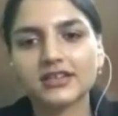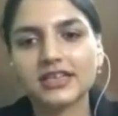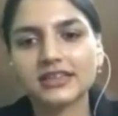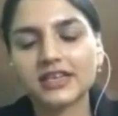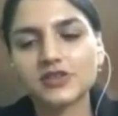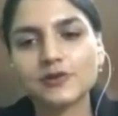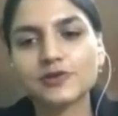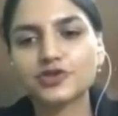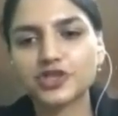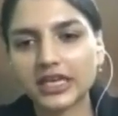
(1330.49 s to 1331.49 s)
Then there's
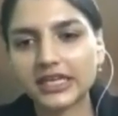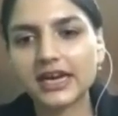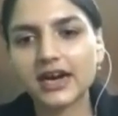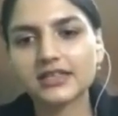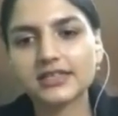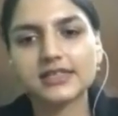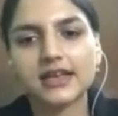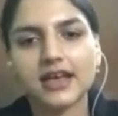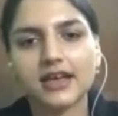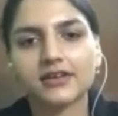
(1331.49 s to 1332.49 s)
also Chari dance,
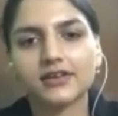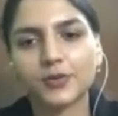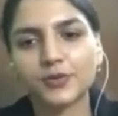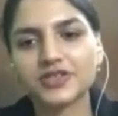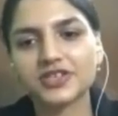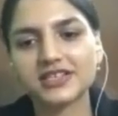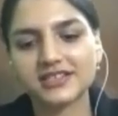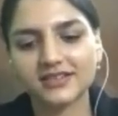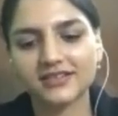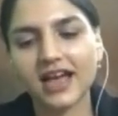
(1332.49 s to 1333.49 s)
and which
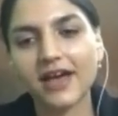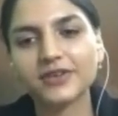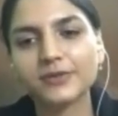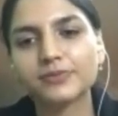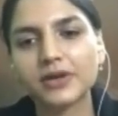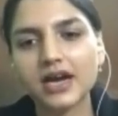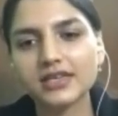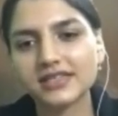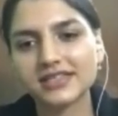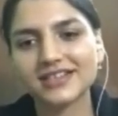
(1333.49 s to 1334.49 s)
is having brass